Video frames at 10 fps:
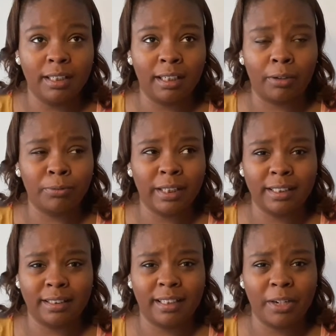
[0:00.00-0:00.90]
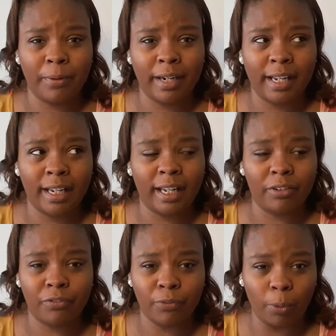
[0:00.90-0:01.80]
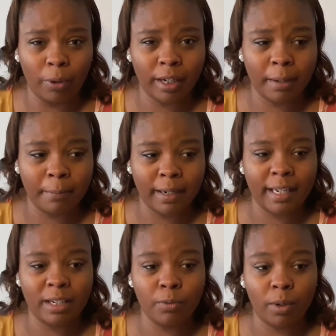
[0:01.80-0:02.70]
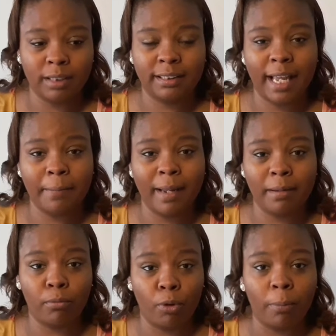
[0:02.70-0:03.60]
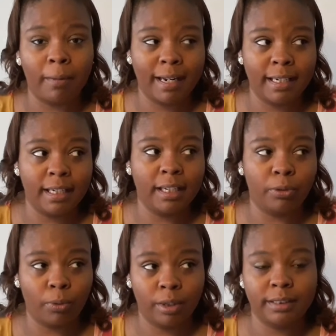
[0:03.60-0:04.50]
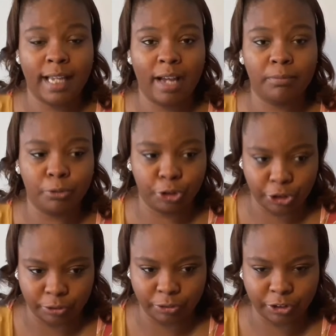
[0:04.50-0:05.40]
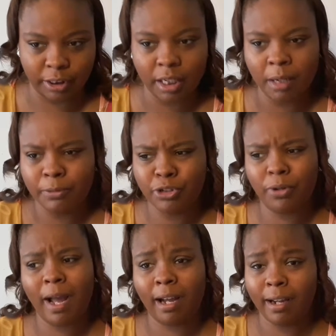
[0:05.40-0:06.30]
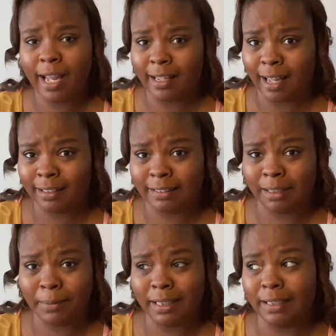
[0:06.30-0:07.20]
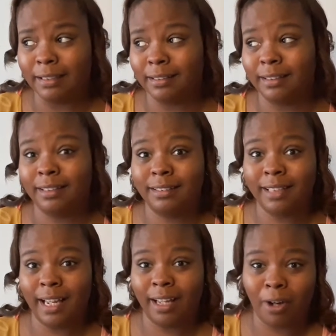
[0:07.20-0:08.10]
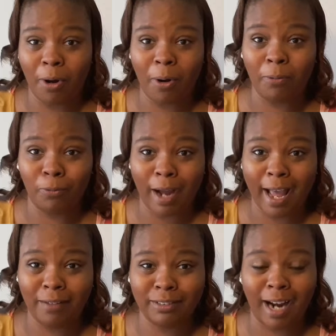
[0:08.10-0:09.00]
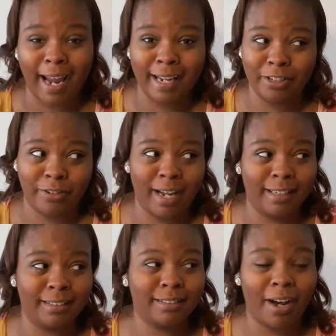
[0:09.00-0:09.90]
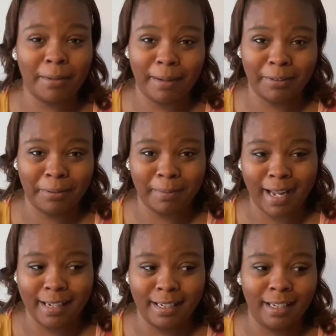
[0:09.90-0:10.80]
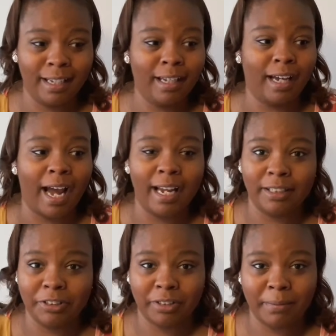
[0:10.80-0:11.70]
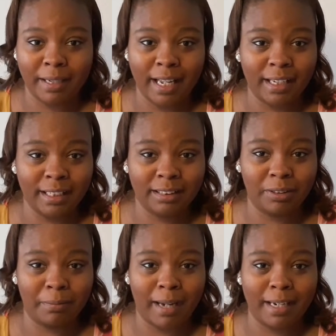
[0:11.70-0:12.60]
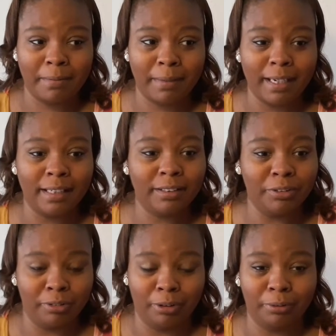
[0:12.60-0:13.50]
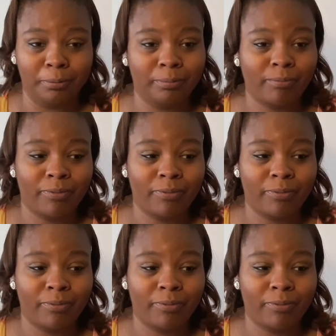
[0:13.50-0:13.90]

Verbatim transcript: and I don't think it's a thing where they can't afford it, but he wants to make more money in order to have more children. But you know how some of these stay at home wives are. I ain't trying to talk about nobody, I ain't discriminating against nobody, but you know,